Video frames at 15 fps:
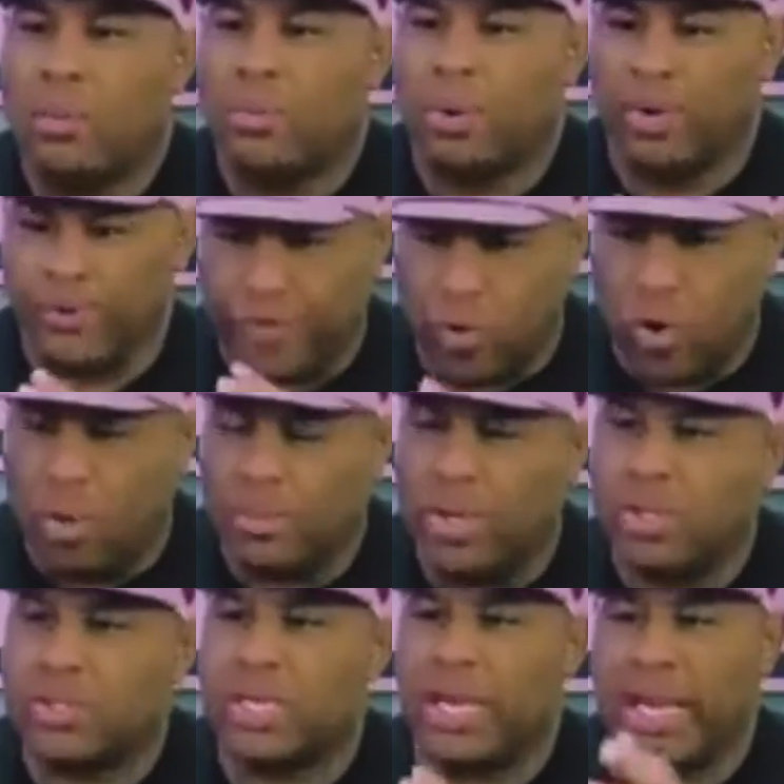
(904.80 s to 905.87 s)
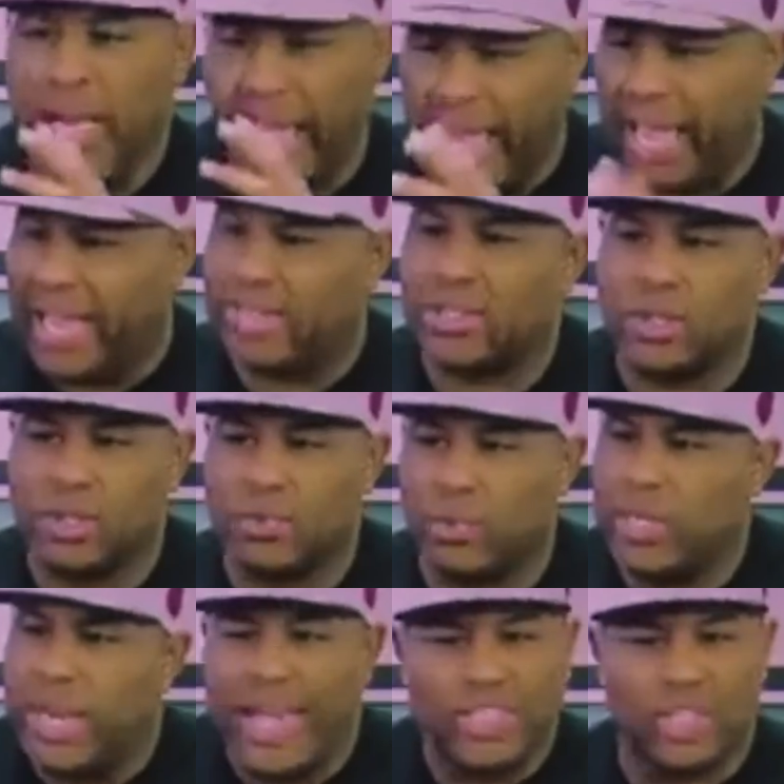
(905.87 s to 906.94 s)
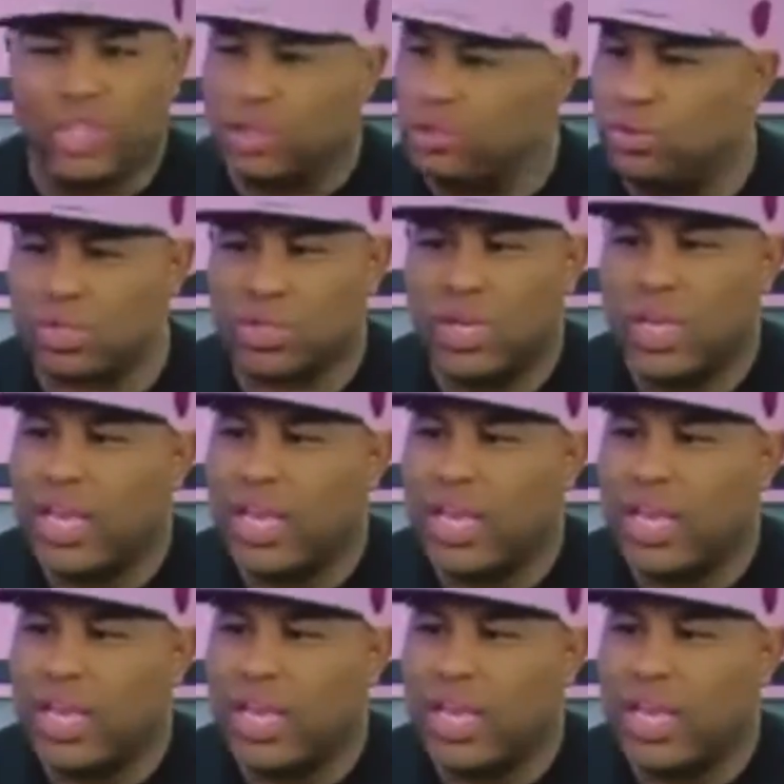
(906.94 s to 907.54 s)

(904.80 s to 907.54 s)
performance enhancers. We that juice